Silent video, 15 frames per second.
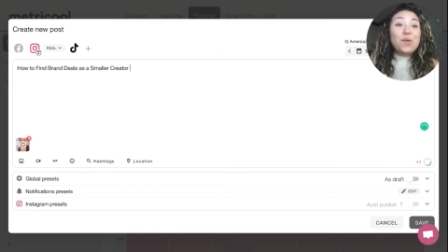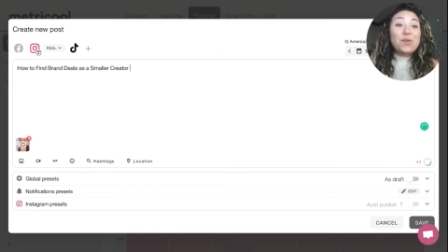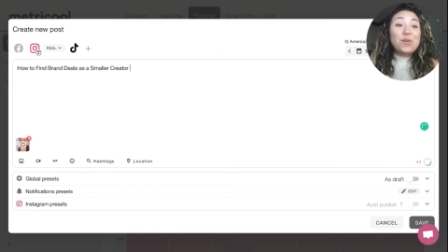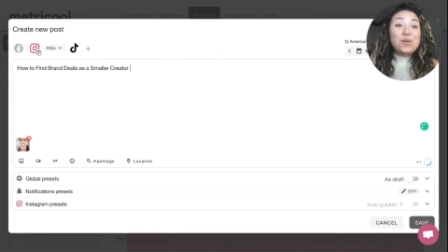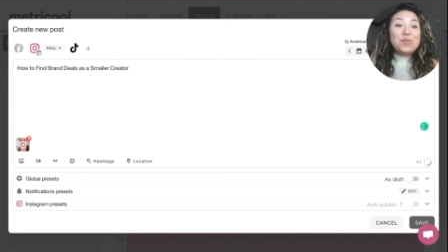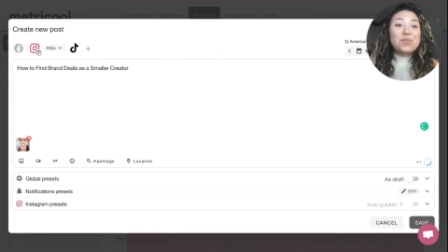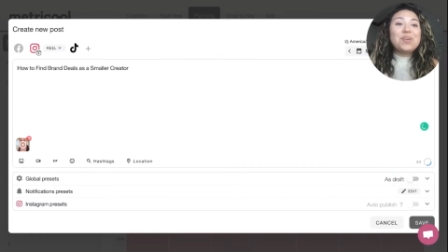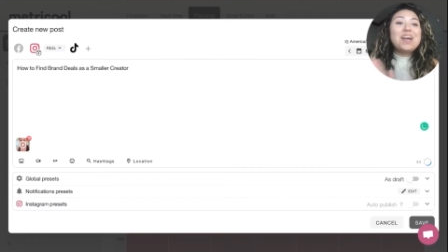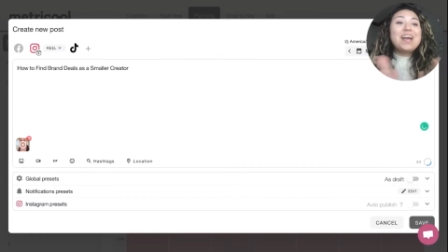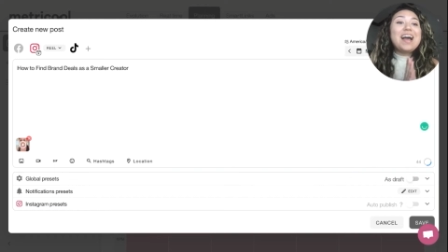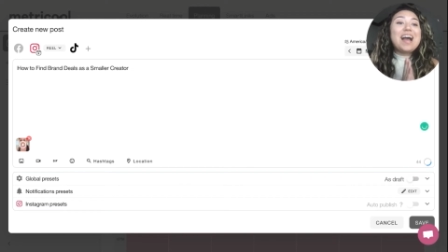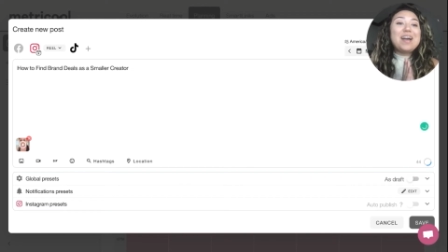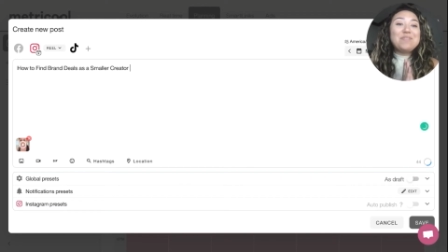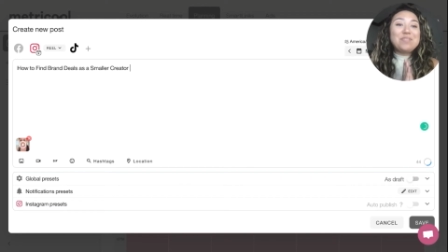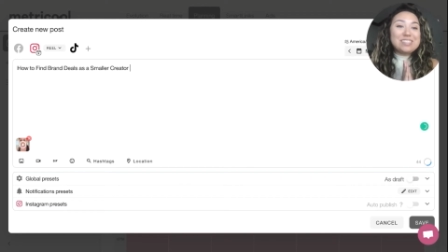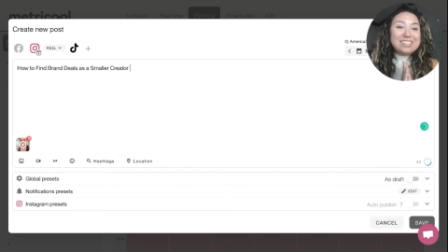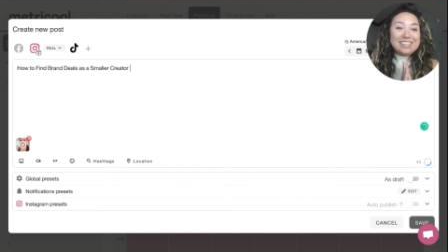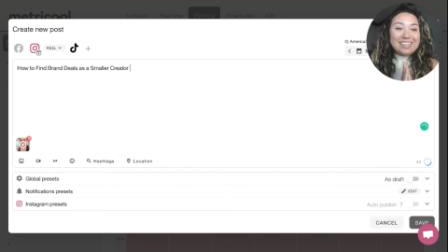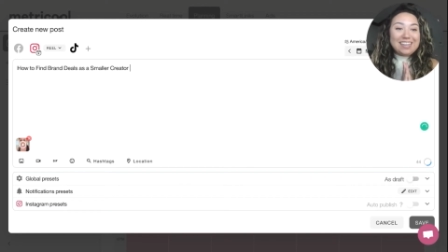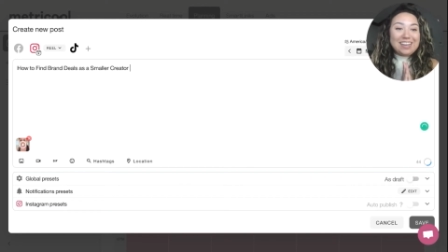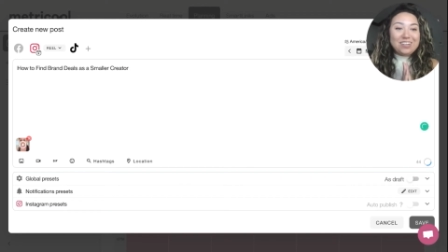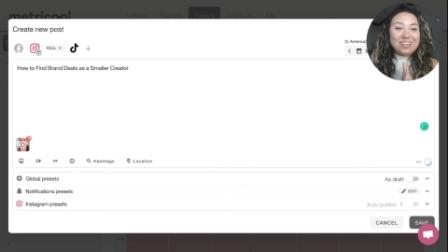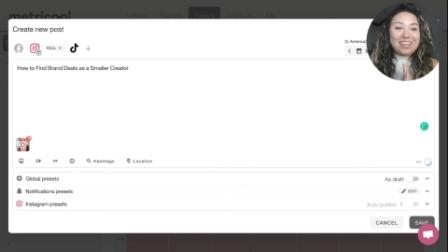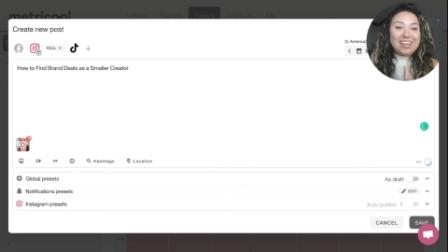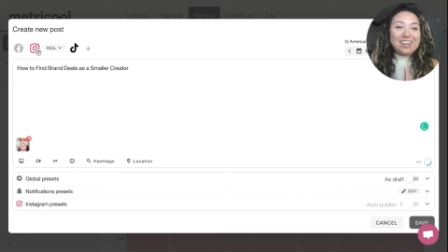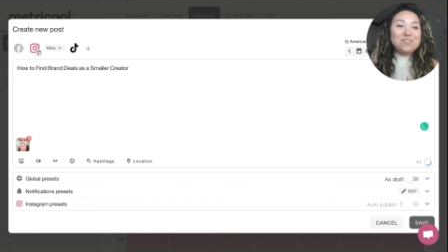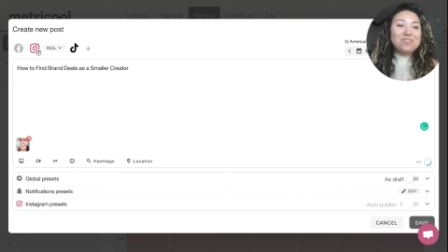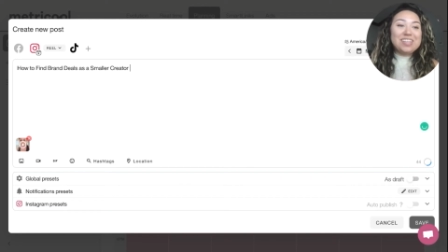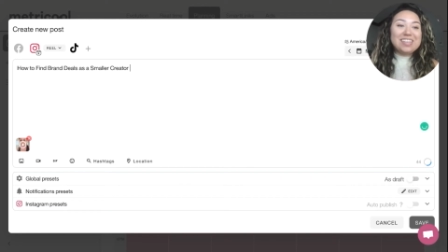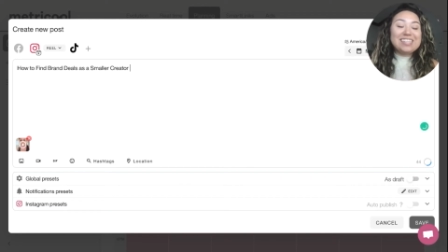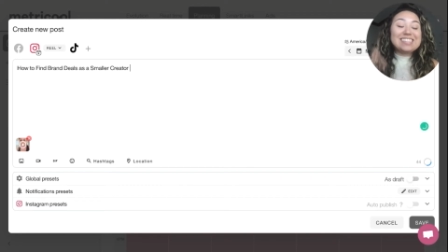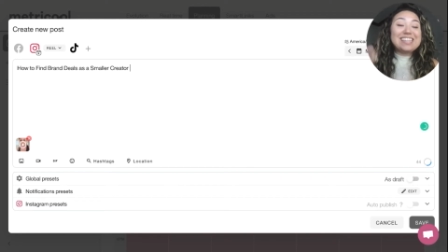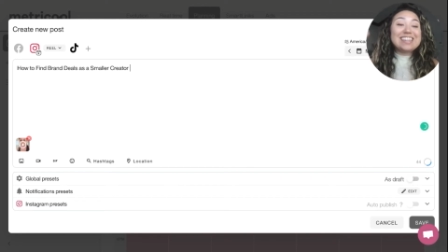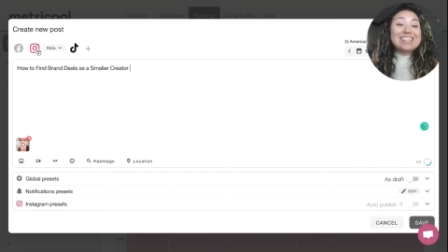Oh, I'm about to geek out again because